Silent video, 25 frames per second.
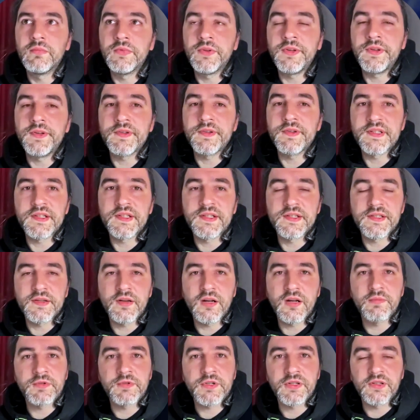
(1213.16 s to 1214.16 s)
used this
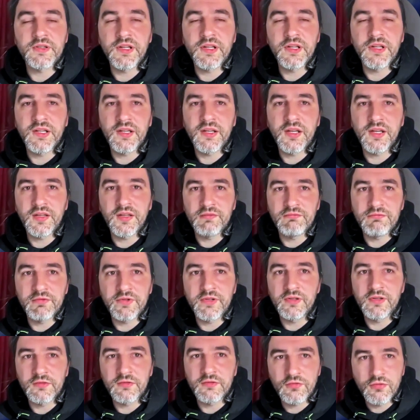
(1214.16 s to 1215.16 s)
option in a
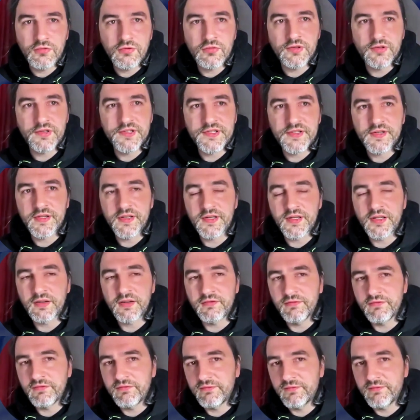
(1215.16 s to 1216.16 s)
real course that
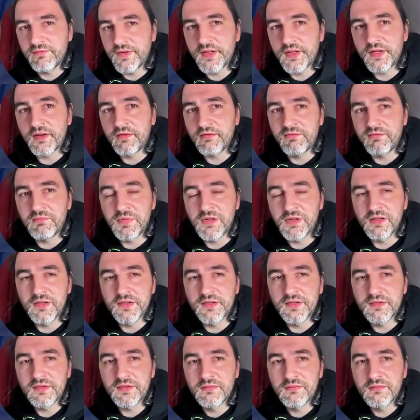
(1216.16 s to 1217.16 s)
I've
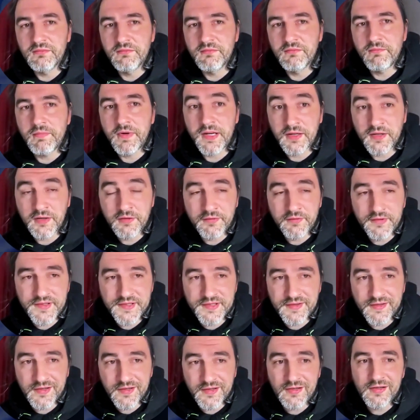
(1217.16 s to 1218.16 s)
built. But I know
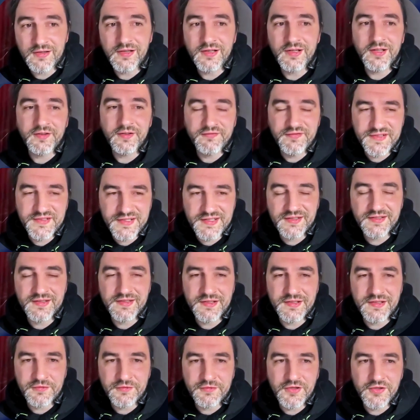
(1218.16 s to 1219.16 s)
it's there, and I've seen
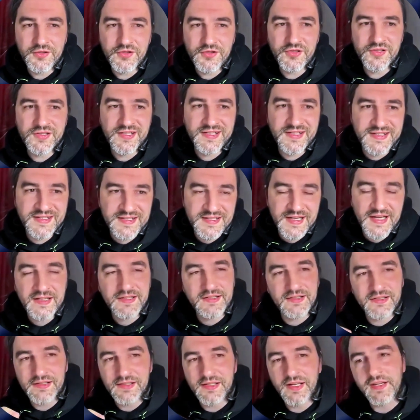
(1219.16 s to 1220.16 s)
situations
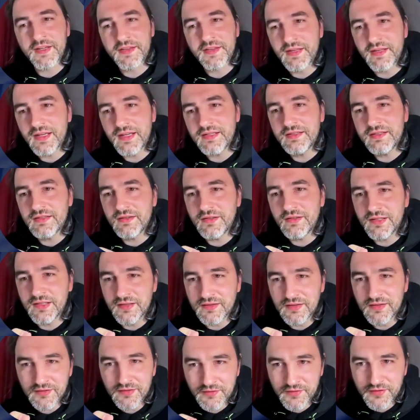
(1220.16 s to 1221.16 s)
exactly like that
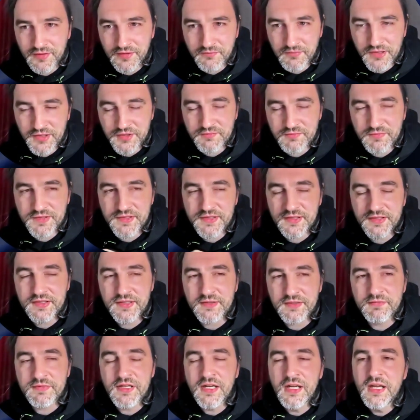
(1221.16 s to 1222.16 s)
in learning management
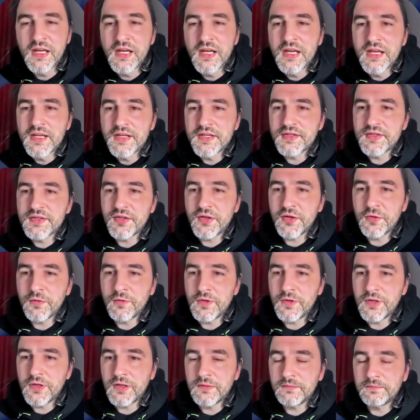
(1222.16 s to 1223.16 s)
systems.
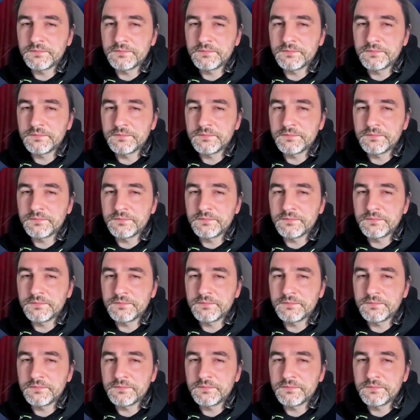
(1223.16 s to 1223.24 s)
So,